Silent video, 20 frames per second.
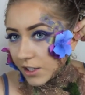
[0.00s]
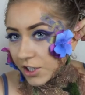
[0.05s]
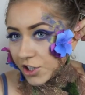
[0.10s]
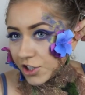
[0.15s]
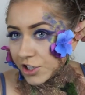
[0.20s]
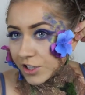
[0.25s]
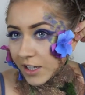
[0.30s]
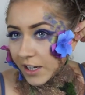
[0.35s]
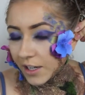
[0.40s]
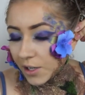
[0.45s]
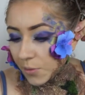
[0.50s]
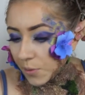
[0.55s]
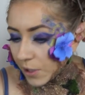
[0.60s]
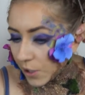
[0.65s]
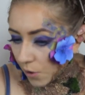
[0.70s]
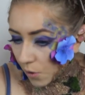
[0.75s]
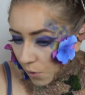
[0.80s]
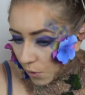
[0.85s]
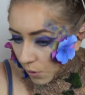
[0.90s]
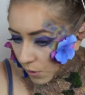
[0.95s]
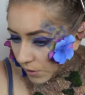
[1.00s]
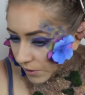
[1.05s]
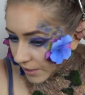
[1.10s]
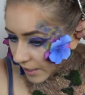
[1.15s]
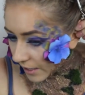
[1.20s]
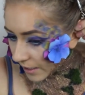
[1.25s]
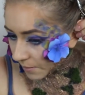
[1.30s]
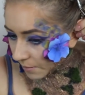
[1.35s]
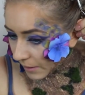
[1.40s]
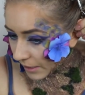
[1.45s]
then you just kind of want to hold
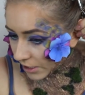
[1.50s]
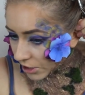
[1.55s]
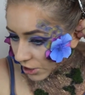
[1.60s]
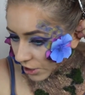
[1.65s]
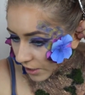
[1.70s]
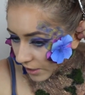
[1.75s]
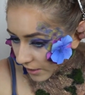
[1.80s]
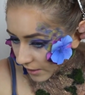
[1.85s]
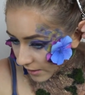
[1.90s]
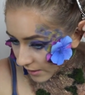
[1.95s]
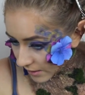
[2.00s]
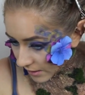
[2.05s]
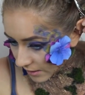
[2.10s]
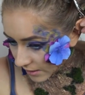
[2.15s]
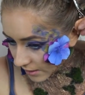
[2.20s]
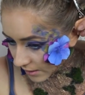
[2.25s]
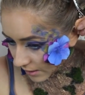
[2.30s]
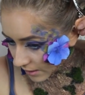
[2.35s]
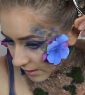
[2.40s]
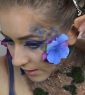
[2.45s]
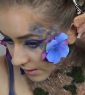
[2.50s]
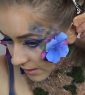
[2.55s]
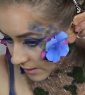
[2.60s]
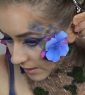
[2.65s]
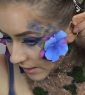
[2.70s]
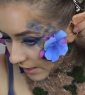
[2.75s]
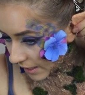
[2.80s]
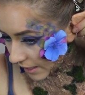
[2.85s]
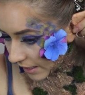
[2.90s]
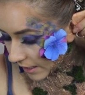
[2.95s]
it, make sure it's going to
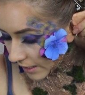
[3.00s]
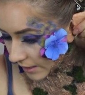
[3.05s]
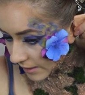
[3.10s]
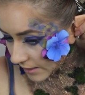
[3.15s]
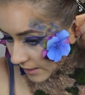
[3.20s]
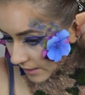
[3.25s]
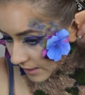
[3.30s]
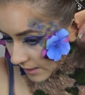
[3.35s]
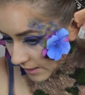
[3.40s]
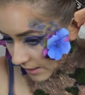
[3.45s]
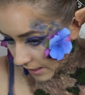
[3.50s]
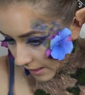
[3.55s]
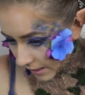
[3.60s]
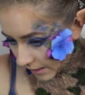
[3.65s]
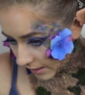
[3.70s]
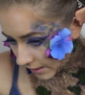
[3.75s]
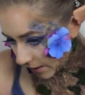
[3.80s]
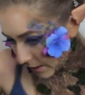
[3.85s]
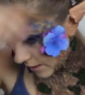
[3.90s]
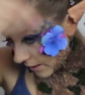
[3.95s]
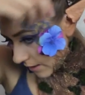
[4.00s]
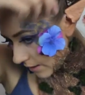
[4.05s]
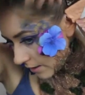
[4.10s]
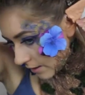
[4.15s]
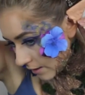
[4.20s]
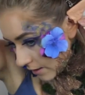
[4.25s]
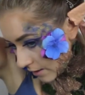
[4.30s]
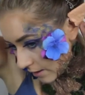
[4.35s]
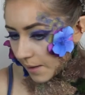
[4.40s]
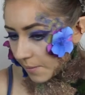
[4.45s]
stay and stick.
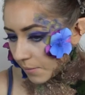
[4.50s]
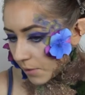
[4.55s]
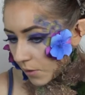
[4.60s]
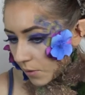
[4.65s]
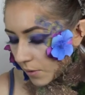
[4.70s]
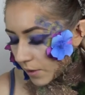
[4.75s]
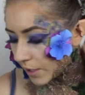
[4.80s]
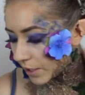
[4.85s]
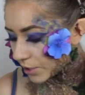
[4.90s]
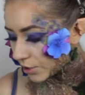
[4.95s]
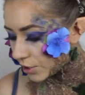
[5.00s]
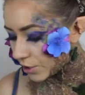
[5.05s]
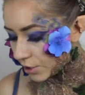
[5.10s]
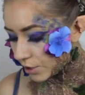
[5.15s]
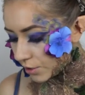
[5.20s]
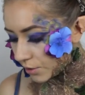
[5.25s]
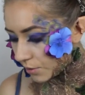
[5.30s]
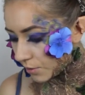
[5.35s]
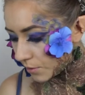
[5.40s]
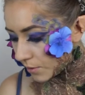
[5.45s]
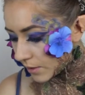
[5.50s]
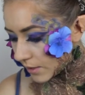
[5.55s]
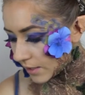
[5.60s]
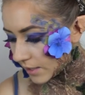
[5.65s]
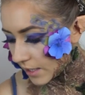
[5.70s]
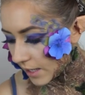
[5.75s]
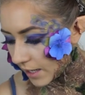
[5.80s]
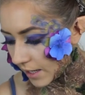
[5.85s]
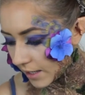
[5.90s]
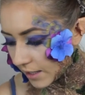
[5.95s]
I'm going to
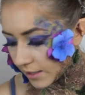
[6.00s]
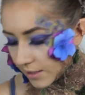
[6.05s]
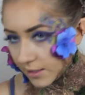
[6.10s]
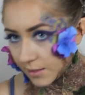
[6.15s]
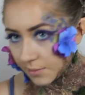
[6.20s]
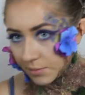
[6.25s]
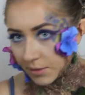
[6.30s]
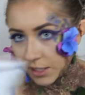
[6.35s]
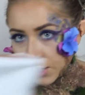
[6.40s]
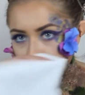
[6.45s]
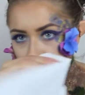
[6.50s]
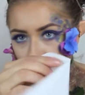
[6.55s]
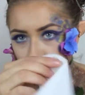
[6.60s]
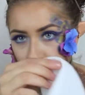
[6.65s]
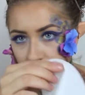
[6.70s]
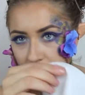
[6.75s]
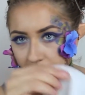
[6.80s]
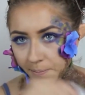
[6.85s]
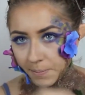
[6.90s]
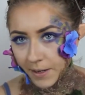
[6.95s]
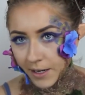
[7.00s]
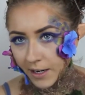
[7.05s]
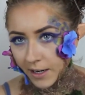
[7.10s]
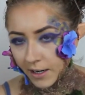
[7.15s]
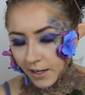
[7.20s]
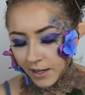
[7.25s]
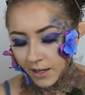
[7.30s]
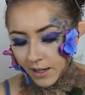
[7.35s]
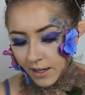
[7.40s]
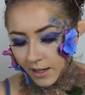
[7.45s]
take some tissue
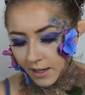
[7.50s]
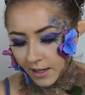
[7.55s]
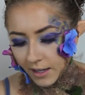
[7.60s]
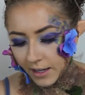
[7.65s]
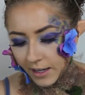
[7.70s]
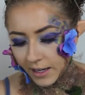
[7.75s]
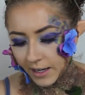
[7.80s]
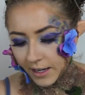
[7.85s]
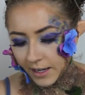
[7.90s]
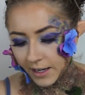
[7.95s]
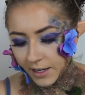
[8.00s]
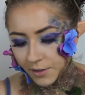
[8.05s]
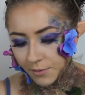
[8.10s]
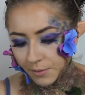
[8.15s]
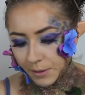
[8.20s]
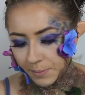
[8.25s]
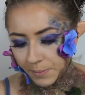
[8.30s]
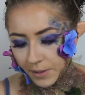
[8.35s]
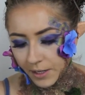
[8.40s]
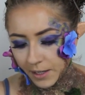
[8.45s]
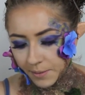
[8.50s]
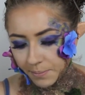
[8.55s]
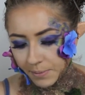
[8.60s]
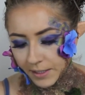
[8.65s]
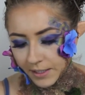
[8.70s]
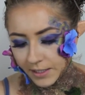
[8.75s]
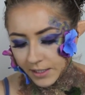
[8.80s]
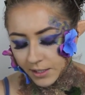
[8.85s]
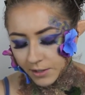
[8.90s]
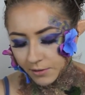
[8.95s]
paper and rip it up
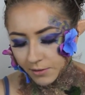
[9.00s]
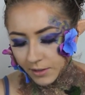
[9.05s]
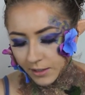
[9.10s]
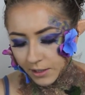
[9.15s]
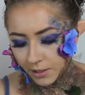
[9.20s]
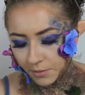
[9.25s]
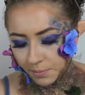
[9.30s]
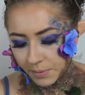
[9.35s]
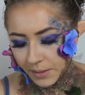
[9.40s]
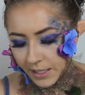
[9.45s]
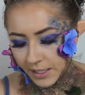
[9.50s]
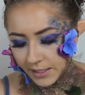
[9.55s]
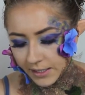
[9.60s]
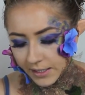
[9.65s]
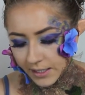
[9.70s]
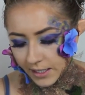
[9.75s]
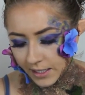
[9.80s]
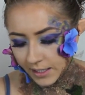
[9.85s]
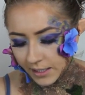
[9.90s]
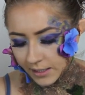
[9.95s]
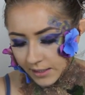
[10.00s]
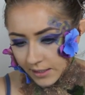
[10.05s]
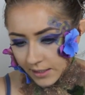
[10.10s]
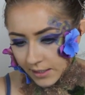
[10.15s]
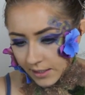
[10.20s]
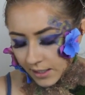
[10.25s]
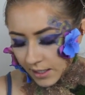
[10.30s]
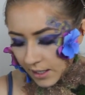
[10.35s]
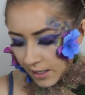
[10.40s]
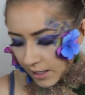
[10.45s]
into little
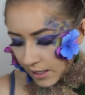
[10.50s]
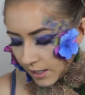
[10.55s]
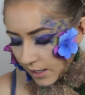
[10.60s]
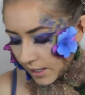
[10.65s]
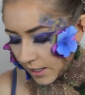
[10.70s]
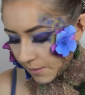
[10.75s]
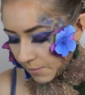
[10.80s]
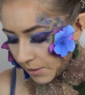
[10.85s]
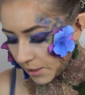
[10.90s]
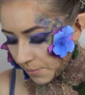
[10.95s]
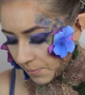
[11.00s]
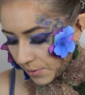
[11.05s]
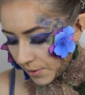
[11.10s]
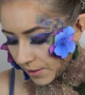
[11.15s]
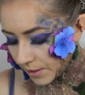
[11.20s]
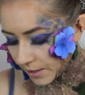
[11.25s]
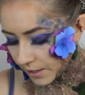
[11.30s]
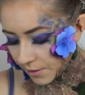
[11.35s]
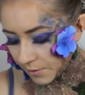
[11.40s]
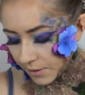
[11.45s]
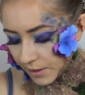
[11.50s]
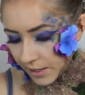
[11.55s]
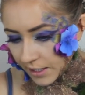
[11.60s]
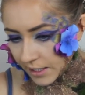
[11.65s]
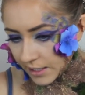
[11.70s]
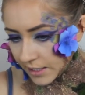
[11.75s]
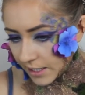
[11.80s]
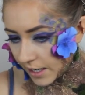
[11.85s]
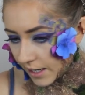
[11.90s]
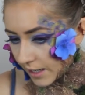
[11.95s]
pieces. And I'm going to put liquid
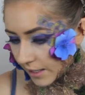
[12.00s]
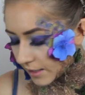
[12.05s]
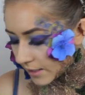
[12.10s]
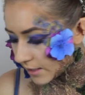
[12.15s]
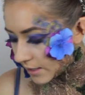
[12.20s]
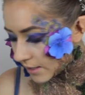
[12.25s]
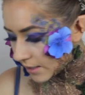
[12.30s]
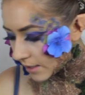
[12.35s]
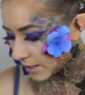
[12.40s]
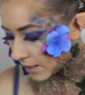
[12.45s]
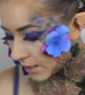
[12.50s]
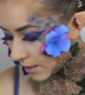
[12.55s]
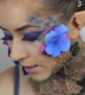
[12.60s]
latex